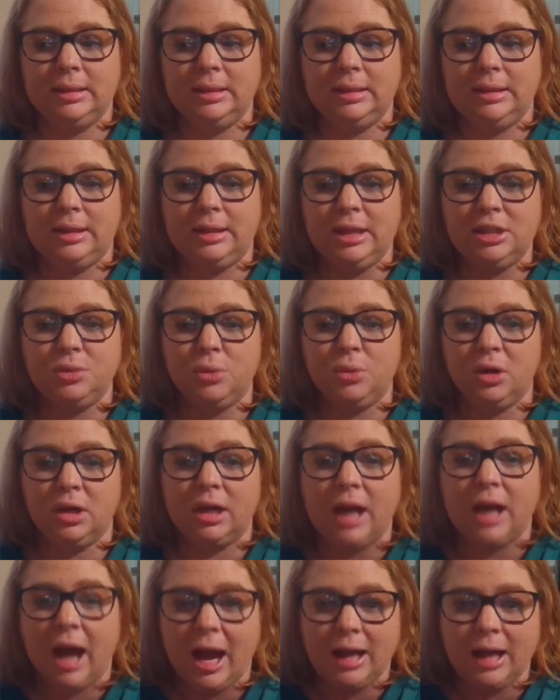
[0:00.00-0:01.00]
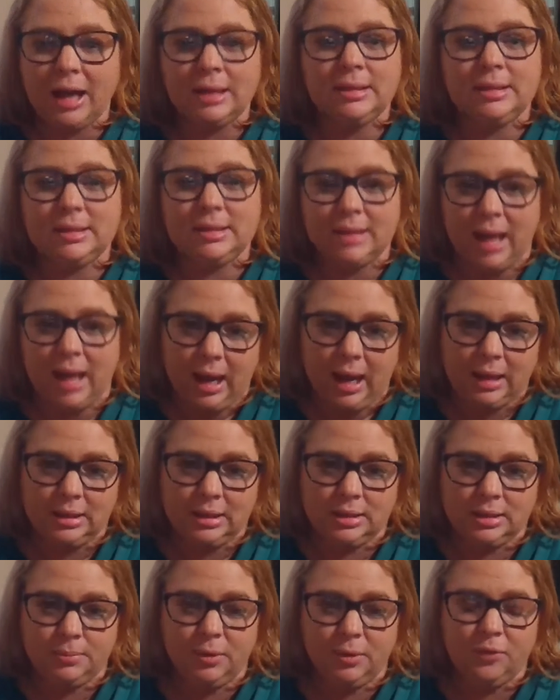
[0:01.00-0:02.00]
these were God
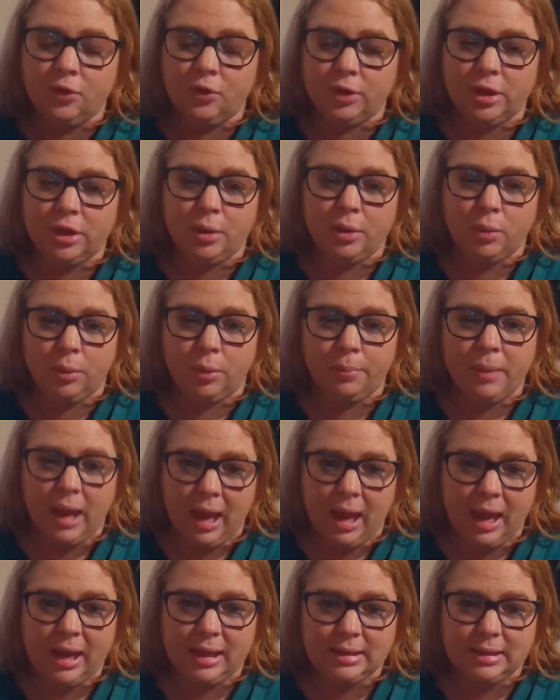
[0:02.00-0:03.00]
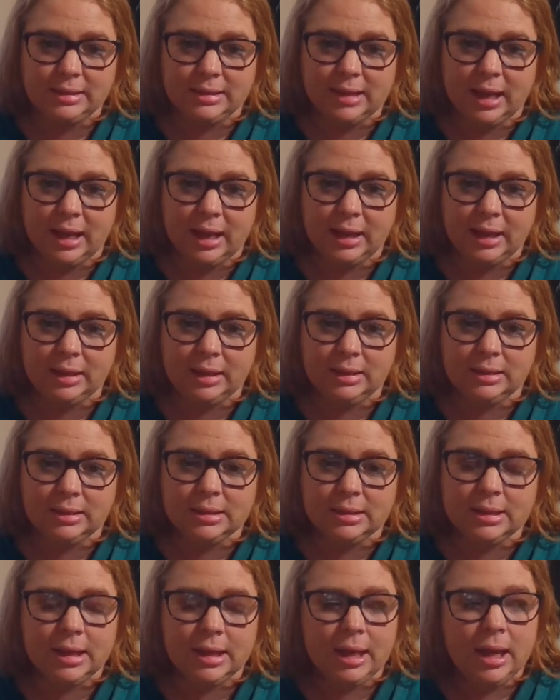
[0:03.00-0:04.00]
signs before they were pagan
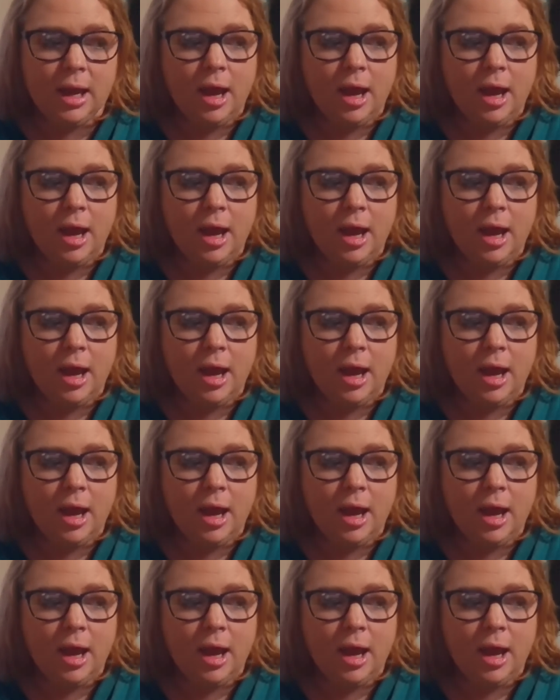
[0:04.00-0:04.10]
signs.